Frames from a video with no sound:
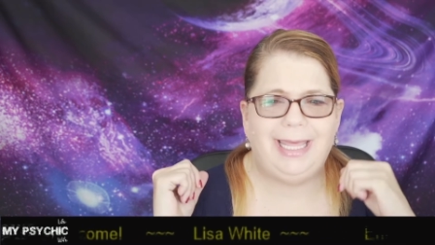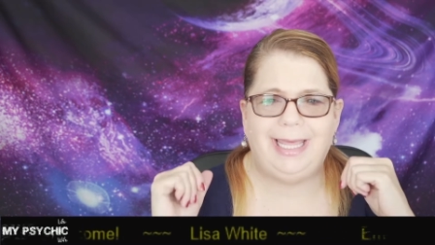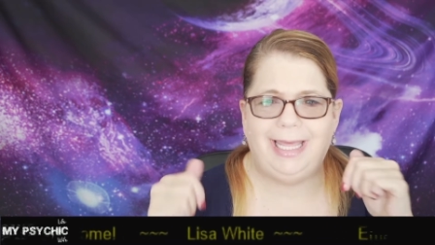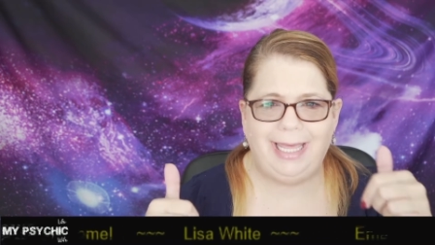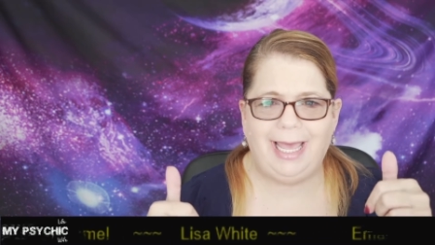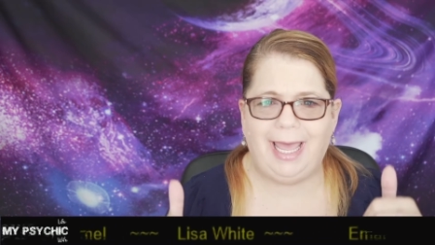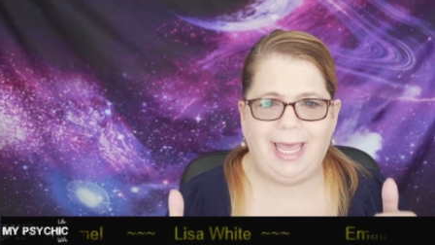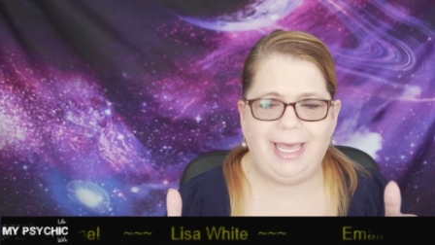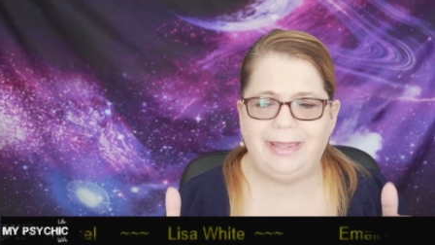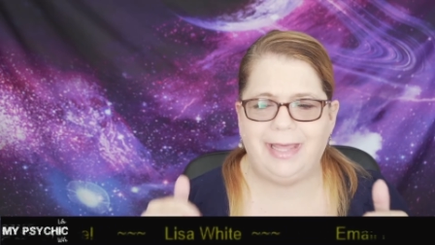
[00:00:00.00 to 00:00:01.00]

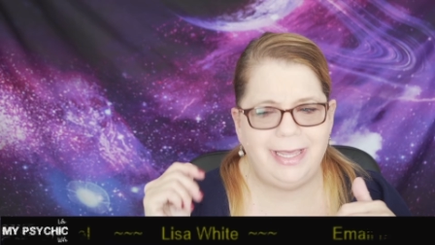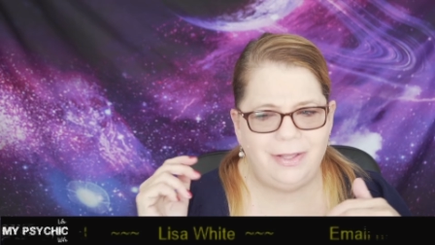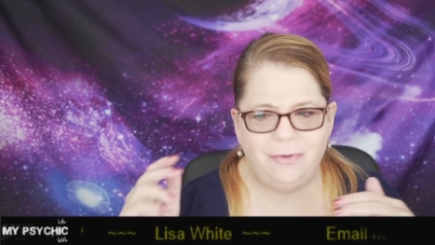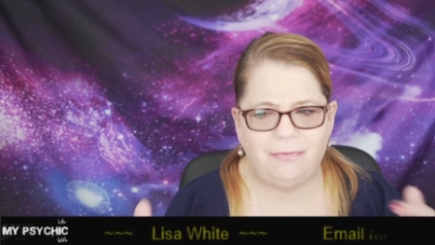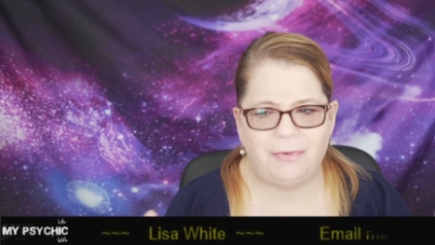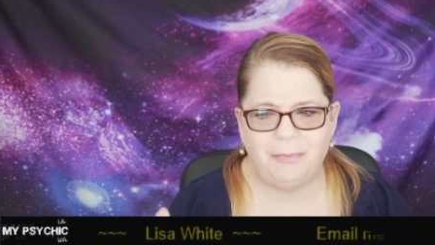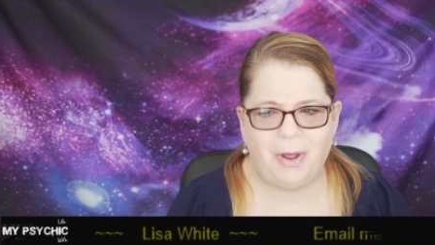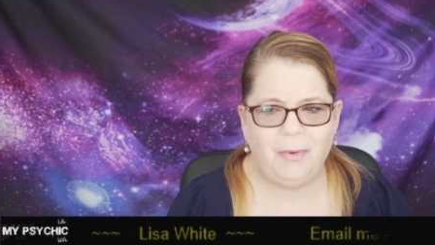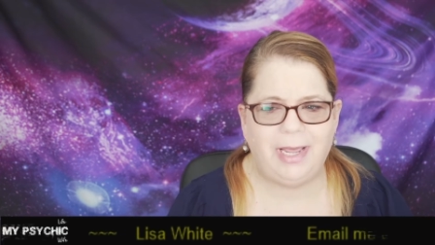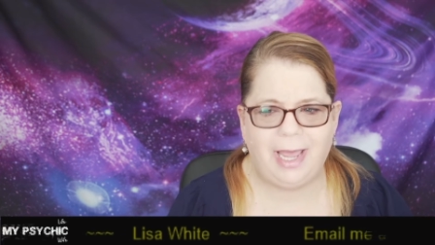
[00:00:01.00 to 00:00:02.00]
Yay, thank you for
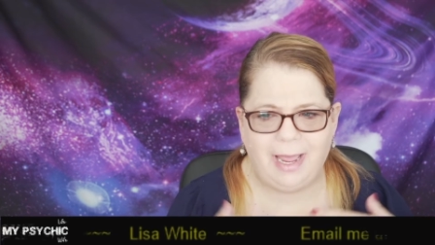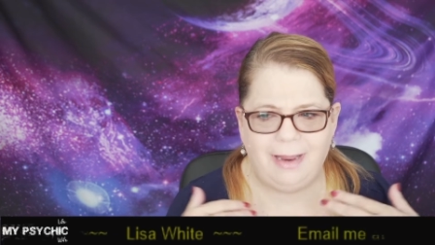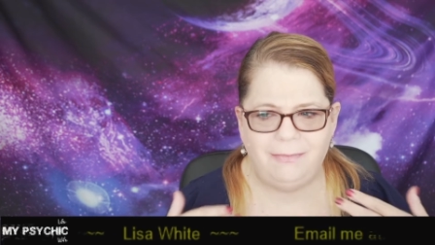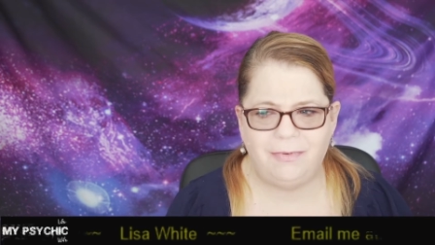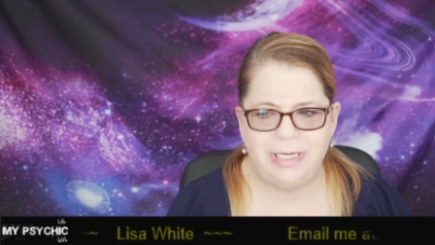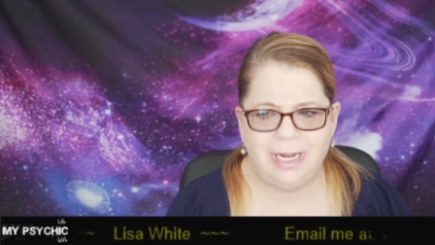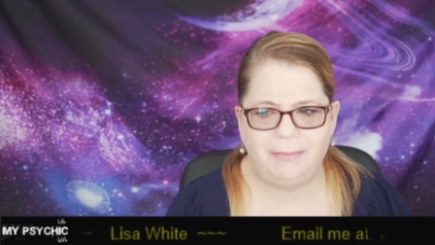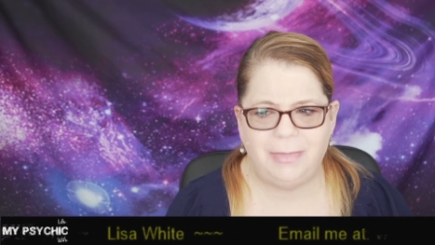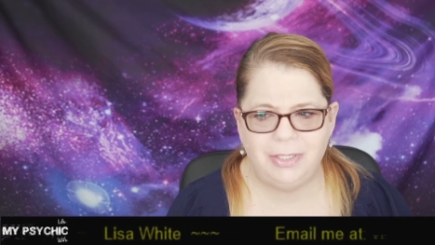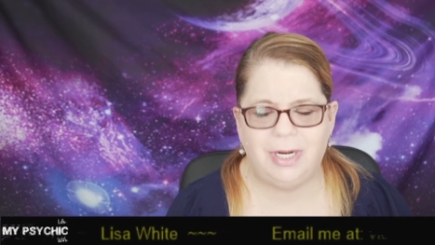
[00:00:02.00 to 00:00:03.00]
mowing every
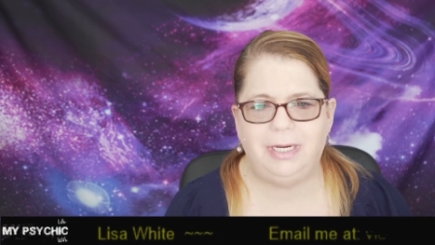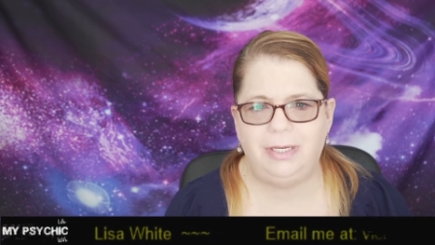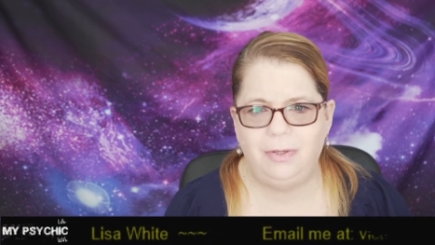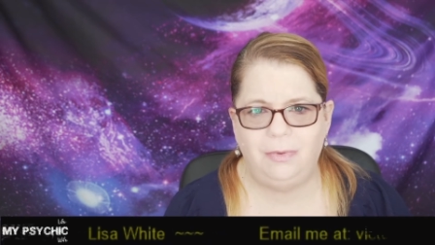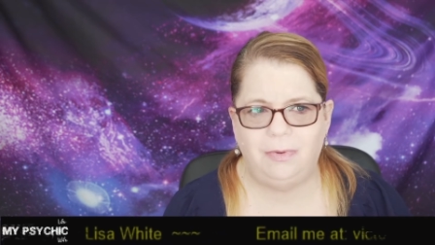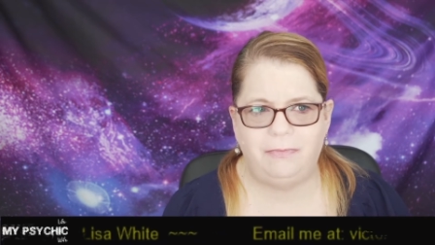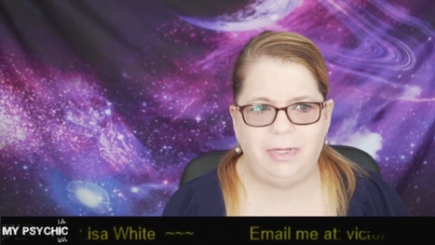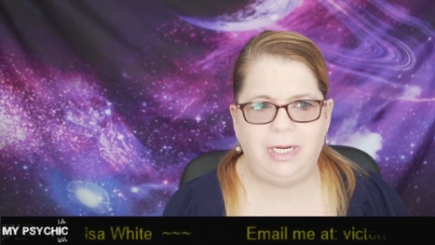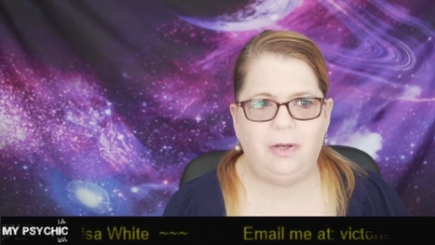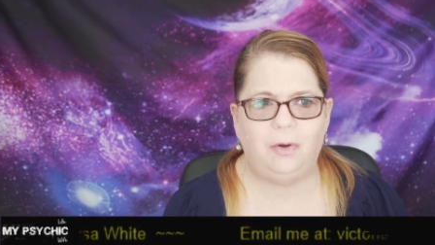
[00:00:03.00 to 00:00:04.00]
time I try to do a
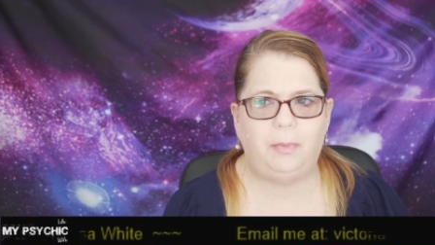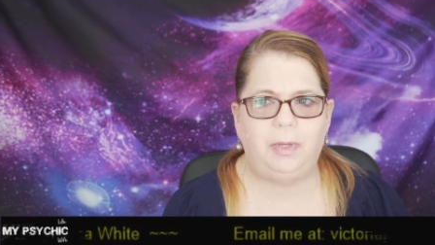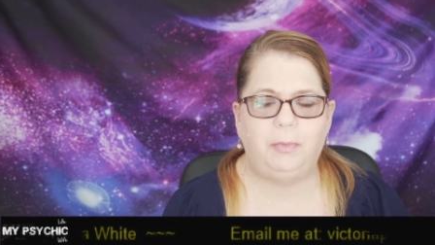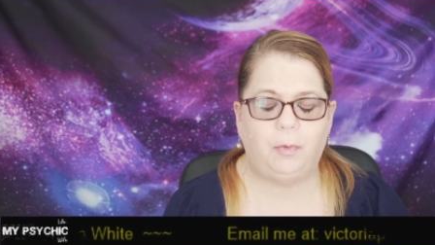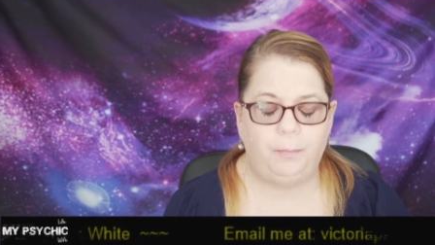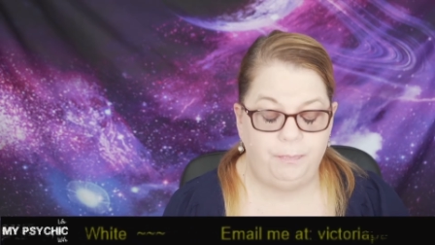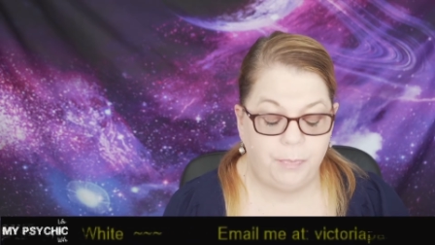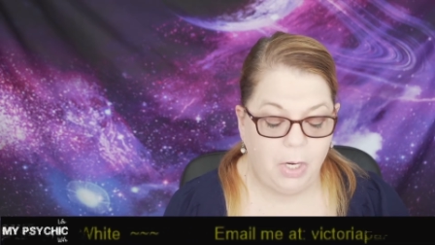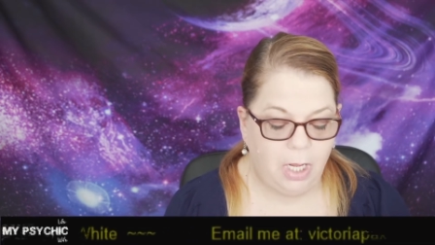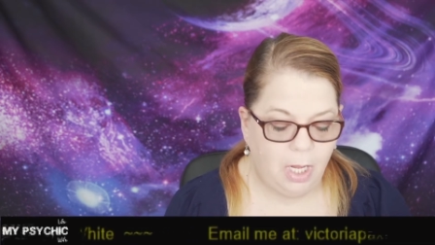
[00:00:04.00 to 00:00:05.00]
video, people.
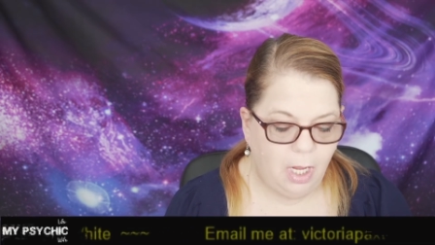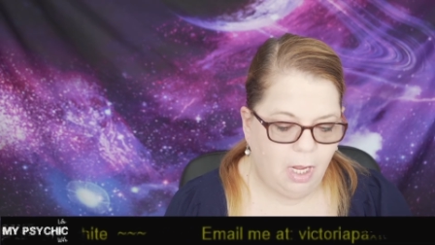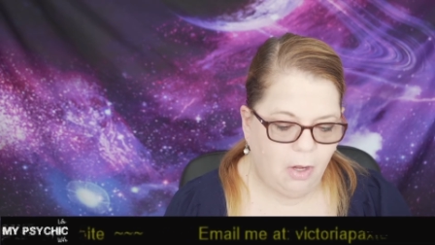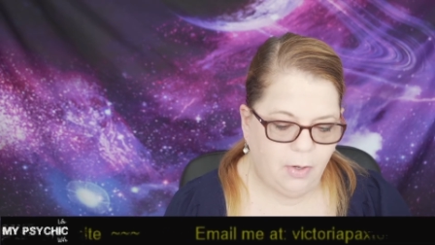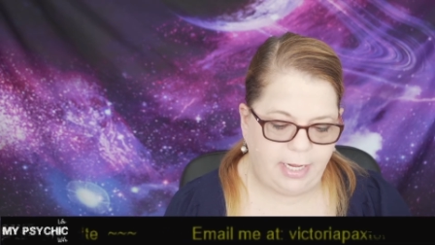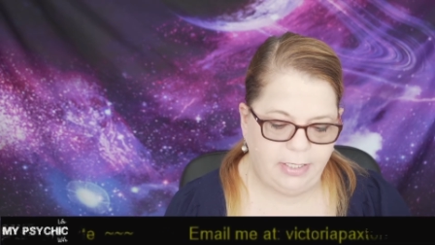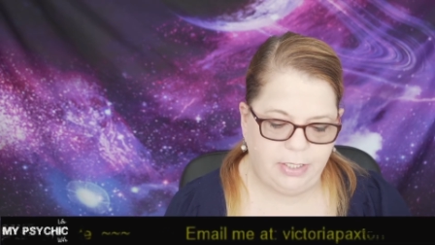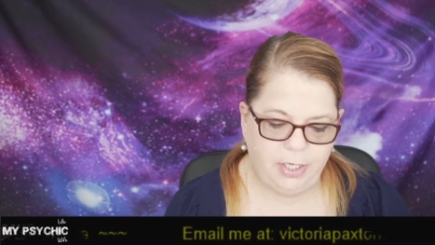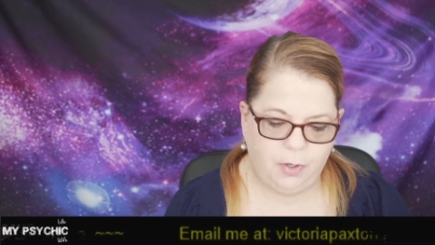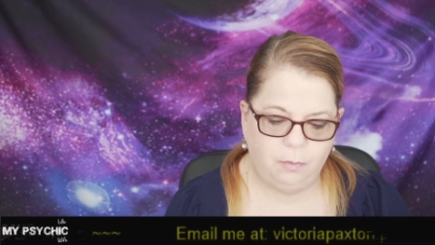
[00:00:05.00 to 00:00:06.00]
Okay,
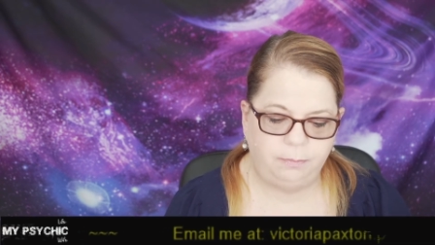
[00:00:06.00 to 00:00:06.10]
so